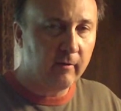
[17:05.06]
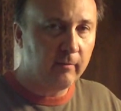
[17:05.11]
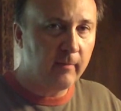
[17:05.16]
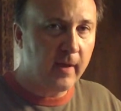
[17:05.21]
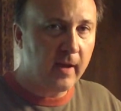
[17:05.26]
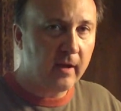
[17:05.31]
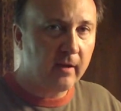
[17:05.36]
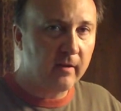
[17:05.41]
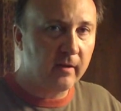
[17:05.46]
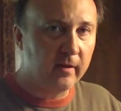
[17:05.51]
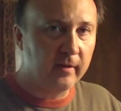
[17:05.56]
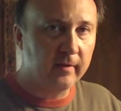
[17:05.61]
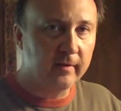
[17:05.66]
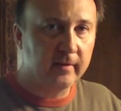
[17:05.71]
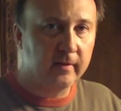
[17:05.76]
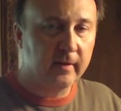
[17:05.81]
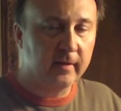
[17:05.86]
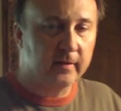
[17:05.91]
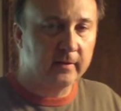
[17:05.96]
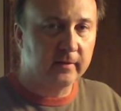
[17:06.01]
held back
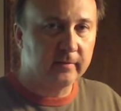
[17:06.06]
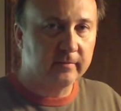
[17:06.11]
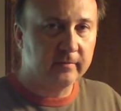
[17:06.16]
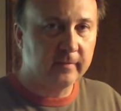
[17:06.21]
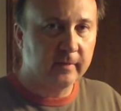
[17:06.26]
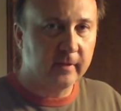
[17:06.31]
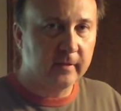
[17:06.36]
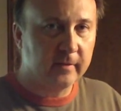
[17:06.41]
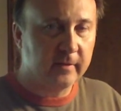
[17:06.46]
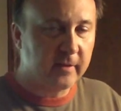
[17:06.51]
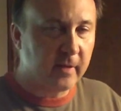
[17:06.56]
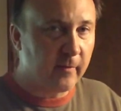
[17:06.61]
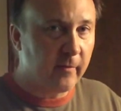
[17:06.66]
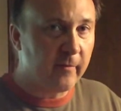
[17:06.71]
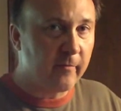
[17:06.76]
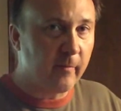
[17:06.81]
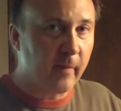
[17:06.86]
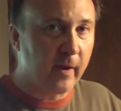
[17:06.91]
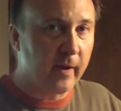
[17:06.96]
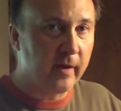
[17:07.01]
on some
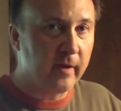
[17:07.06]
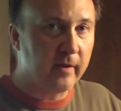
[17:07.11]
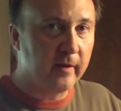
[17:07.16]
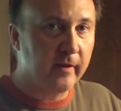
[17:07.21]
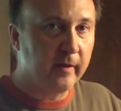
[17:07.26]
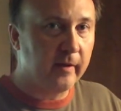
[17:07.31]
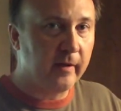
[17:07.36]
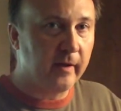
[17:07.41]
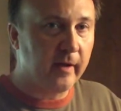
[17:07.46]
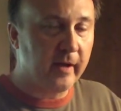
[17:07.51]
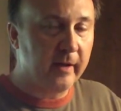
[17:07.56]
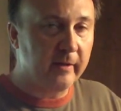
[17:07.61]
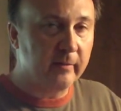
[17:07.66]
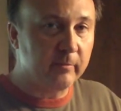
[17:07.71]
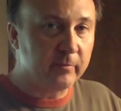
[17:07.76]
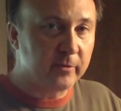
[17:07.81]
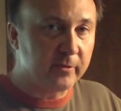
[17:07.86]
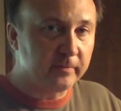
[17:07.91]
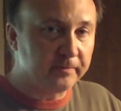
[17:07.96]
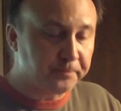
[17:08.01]
of my
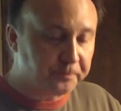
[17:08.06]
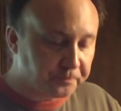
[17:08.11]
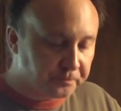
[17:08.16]
items,